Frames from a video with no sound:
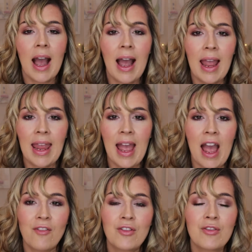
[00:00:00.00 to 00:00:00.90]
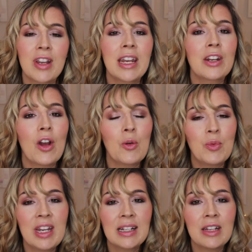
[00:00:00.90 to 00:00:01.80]
I have created a
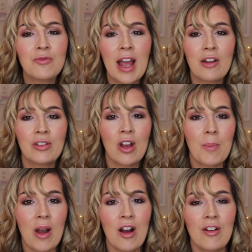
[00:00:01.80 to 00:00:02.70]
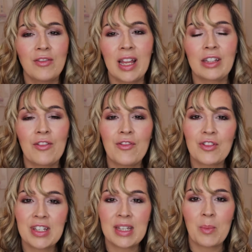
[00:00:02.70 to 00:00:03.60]
weekly roundup of like the
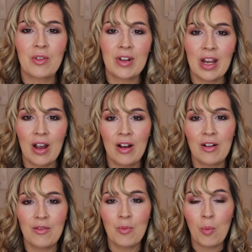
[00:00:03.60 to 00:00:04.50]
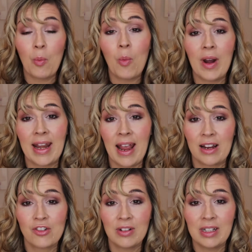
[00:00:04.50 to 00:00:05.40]
full summary of what
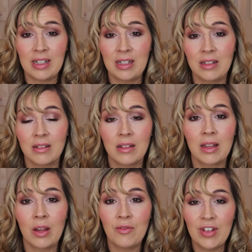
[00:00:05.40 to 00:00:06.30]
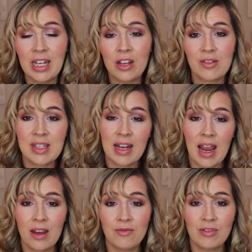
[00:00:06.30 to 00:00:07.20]
actually the videos that
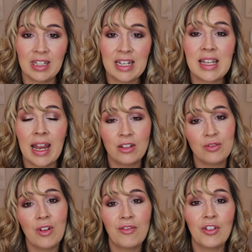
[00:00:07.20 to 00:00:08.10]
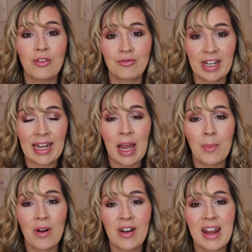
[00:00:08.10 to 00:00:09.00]
I release. I do a full
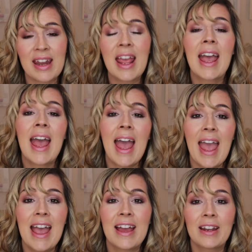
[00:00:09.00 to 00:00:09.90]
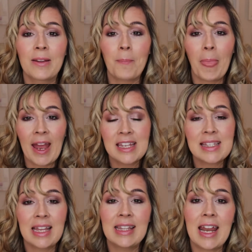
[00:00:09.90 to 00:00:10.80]
recap on it, and I
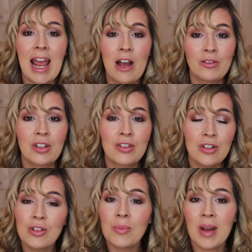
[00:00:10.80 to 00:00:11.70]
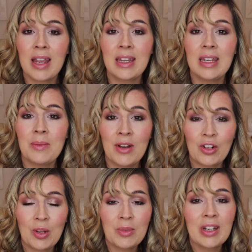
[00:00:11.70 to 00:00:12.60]
send that out to my email
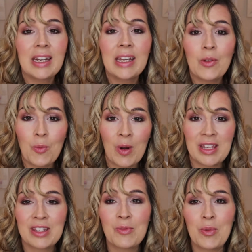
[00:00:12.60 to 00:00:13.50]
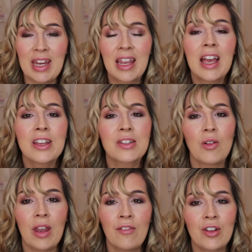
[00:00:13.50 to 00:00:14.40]
community once a week.
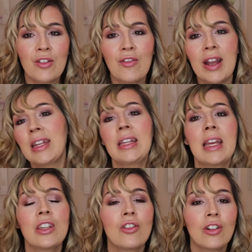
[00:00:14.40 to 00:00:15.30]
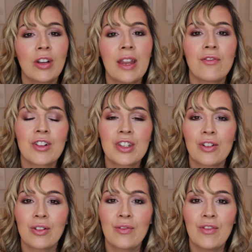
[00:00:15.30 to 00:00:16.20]
So if you're finding that you're looking for
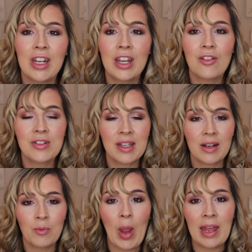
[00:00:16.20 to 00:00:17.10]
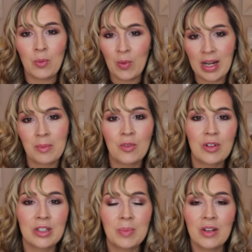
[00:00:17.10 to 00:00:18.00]
certain videos and when I'm
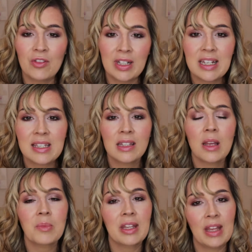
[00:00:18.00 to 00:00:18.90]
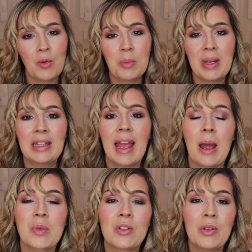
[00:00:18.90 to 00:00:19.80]
going to be releasing them, then that would be the
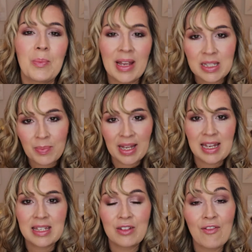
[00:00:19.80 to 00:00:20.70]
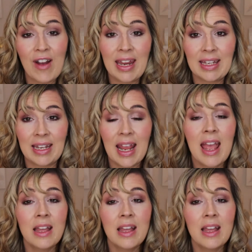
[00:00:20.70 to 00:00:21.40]
absolute best place to find it.